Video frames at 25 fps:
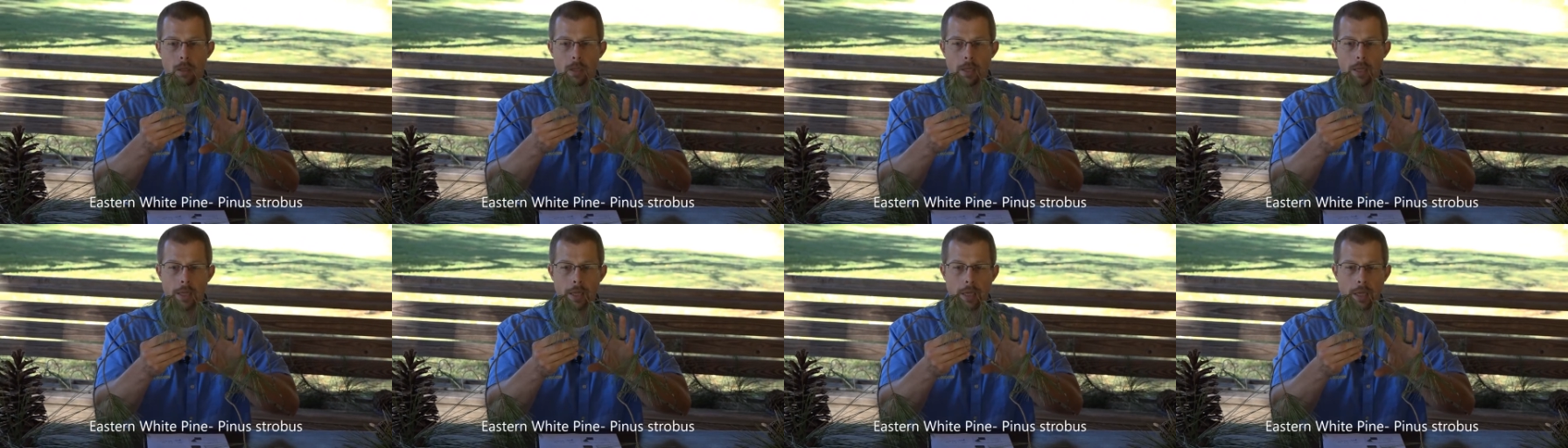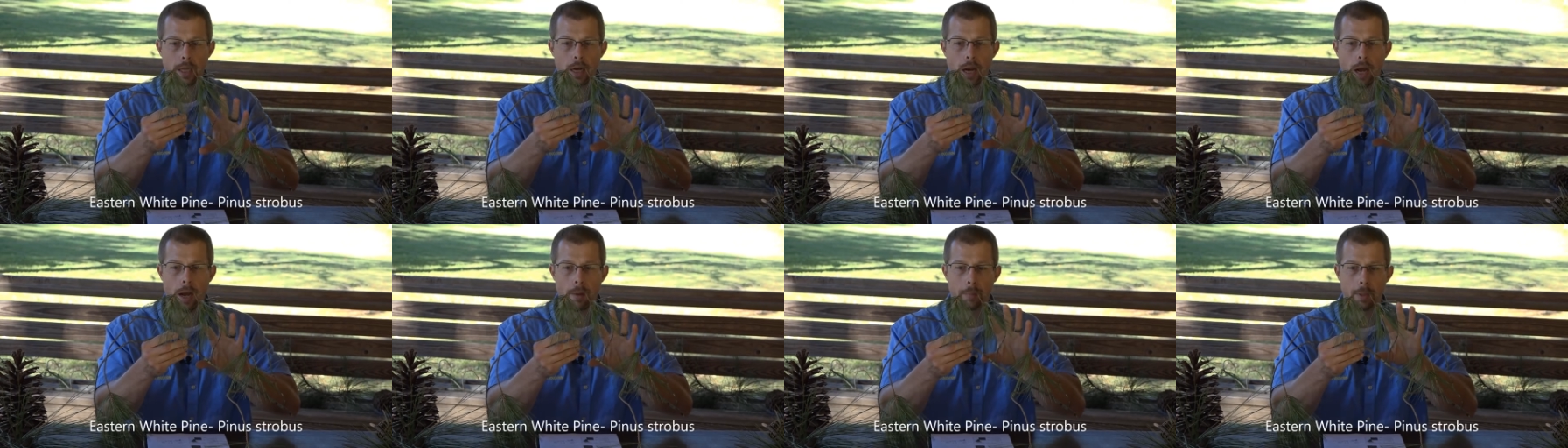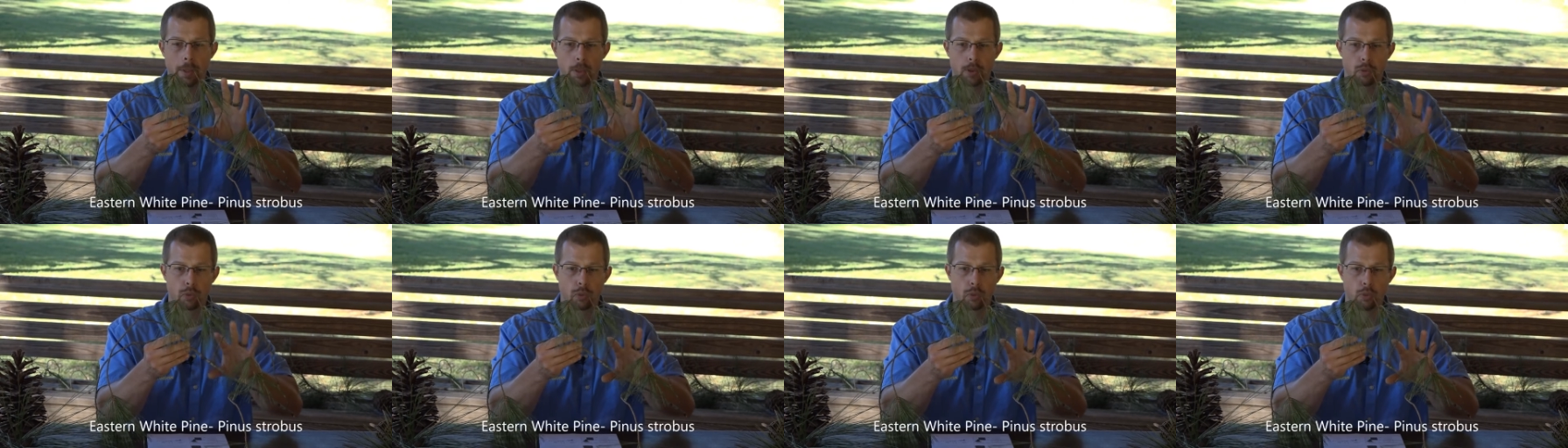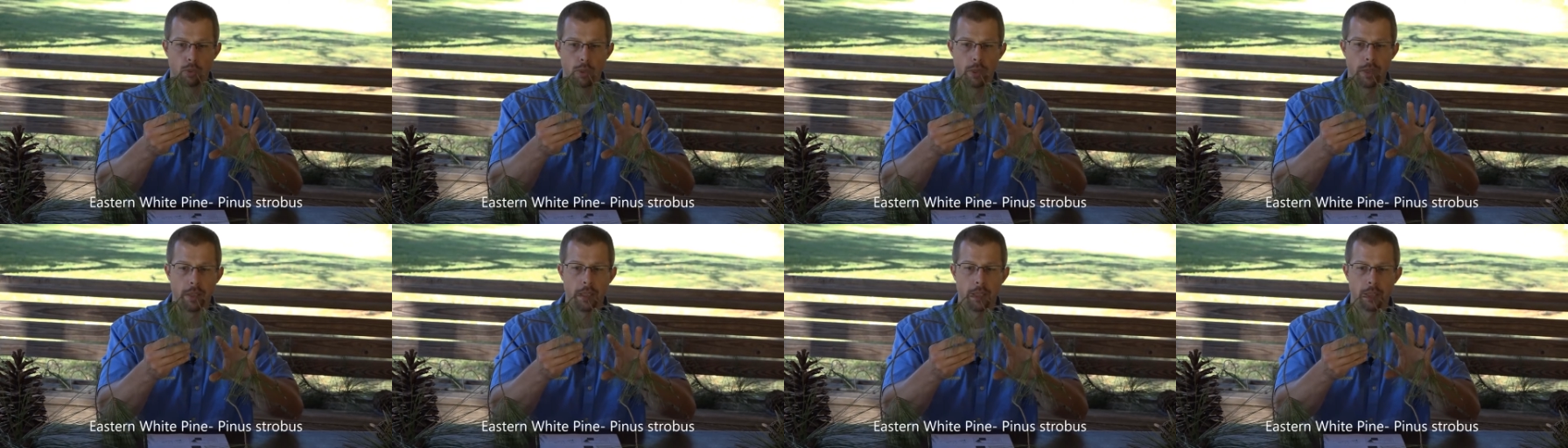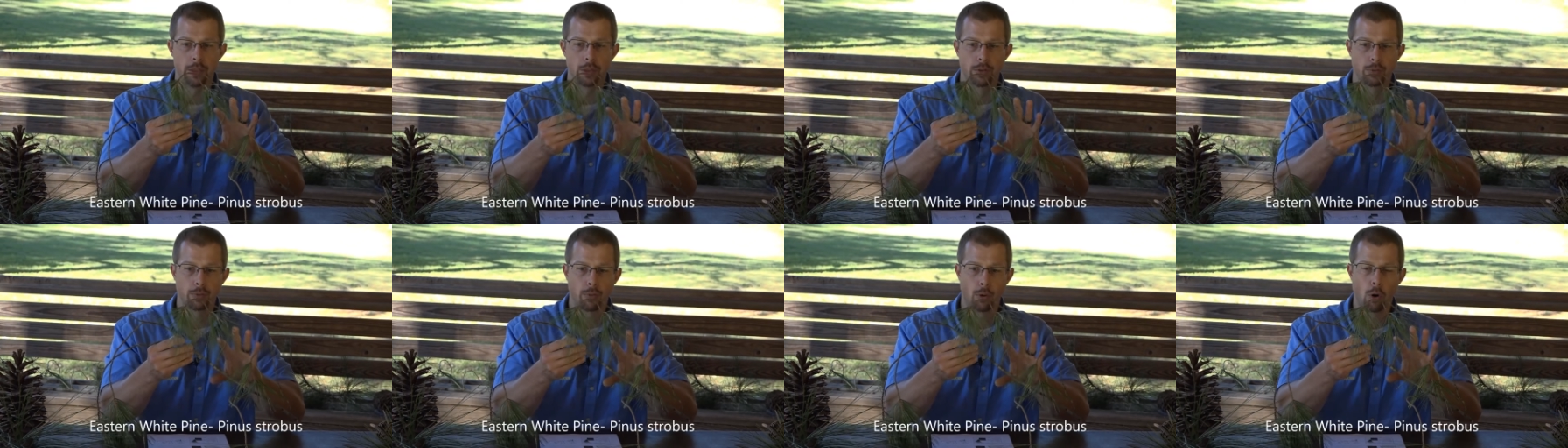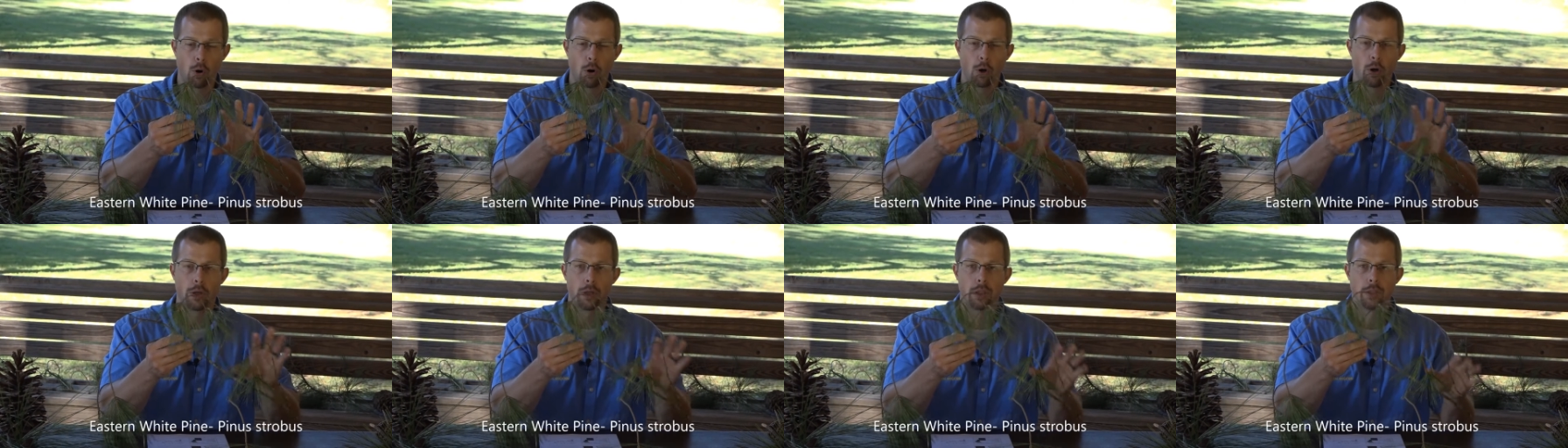economic tree as
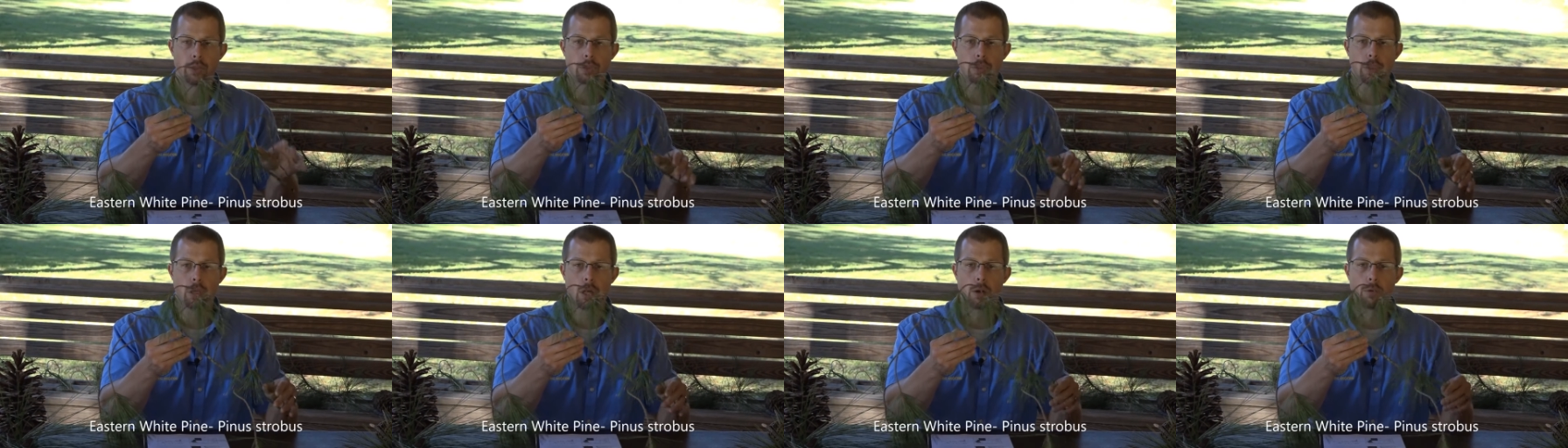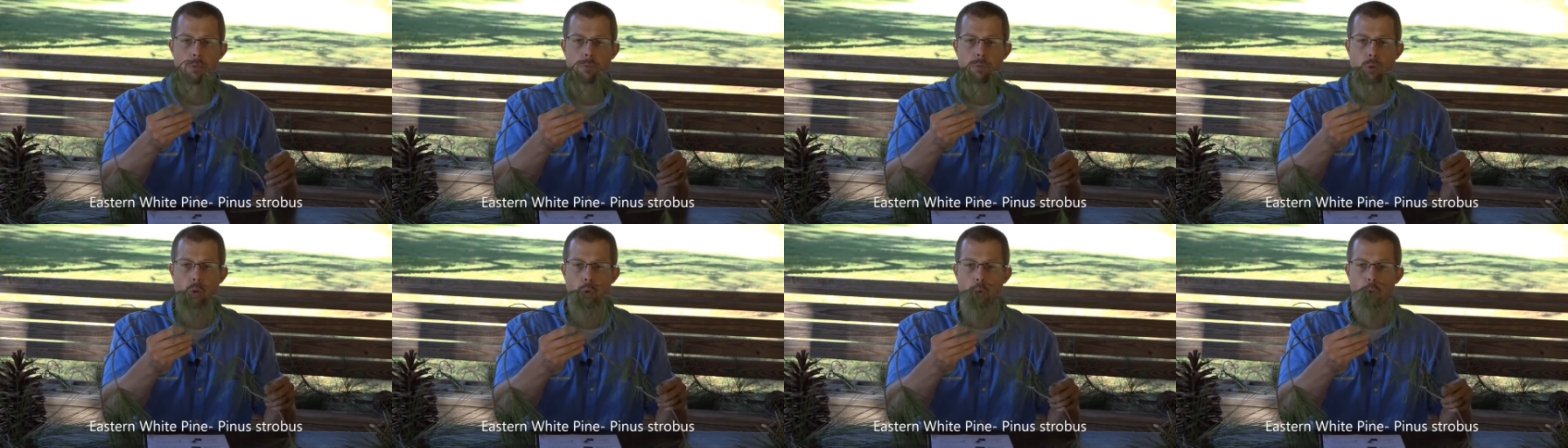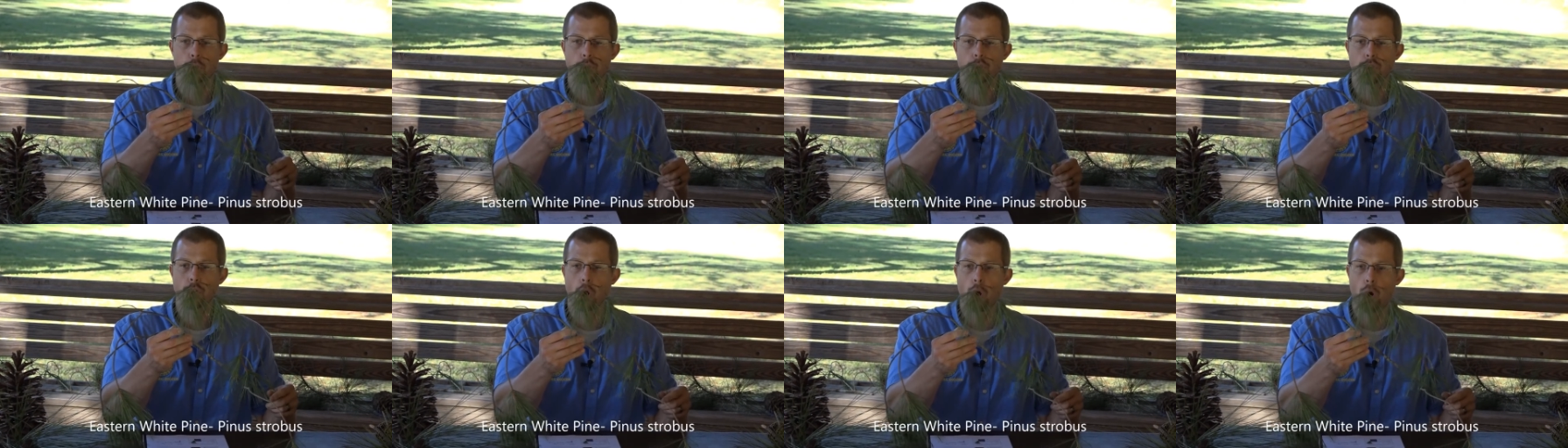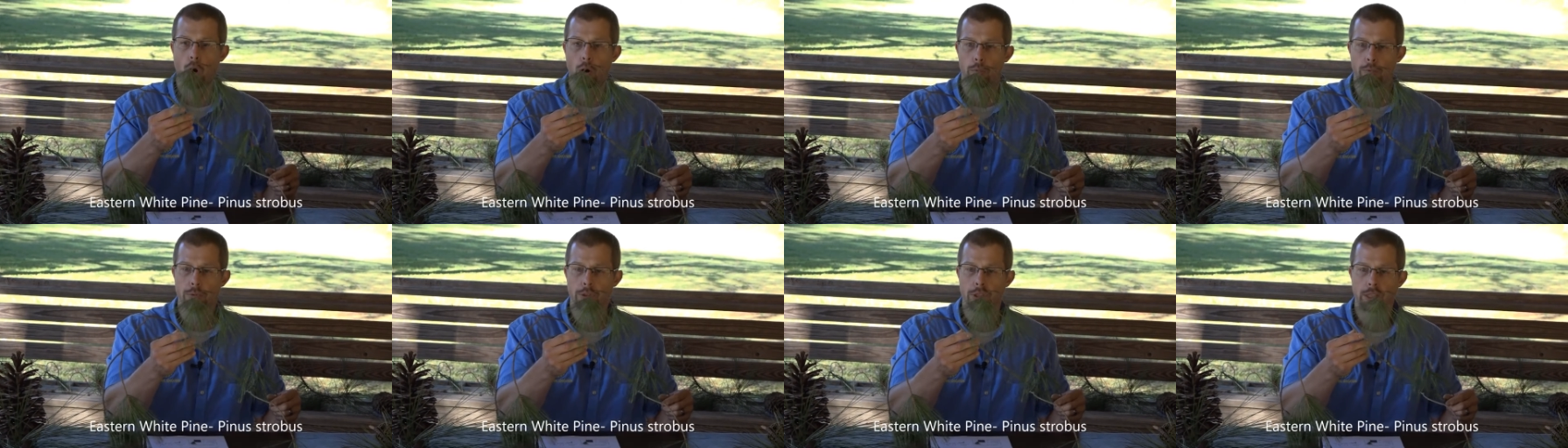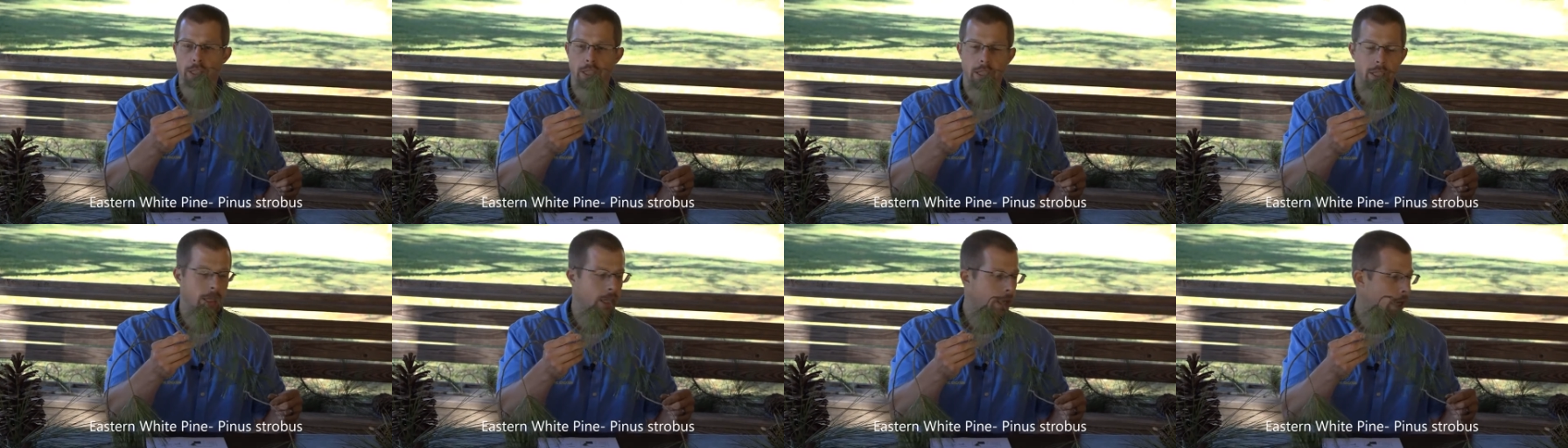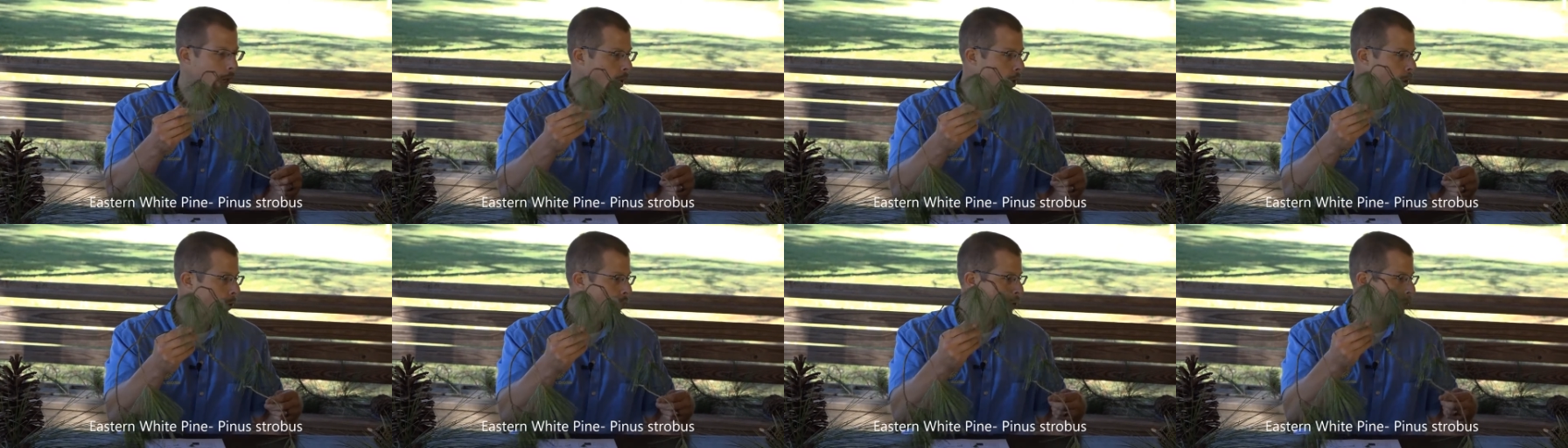far as uh, forest harvesting
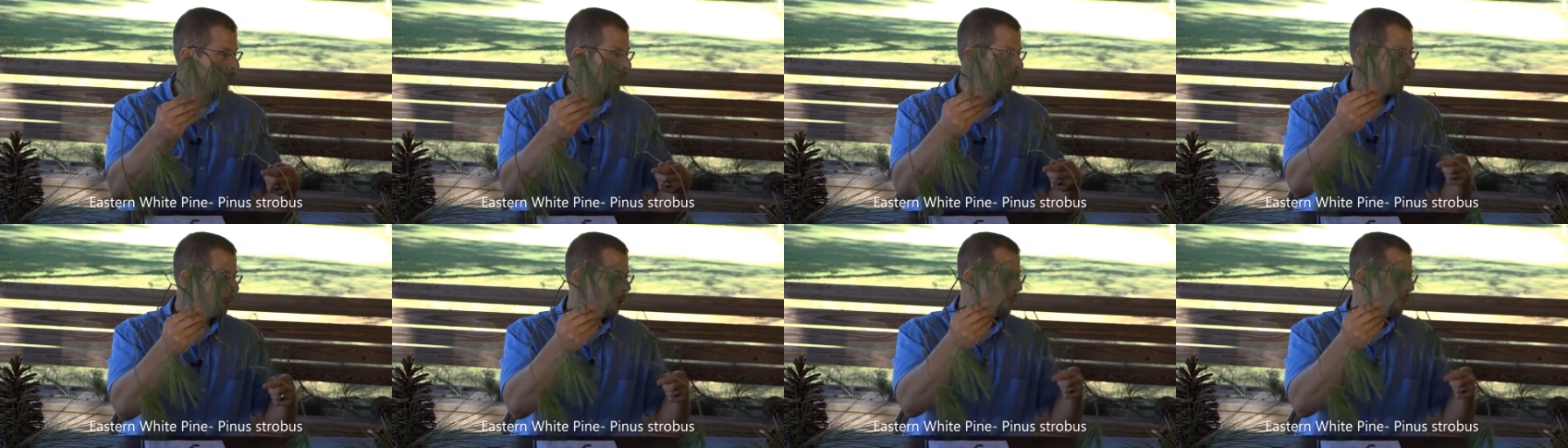goes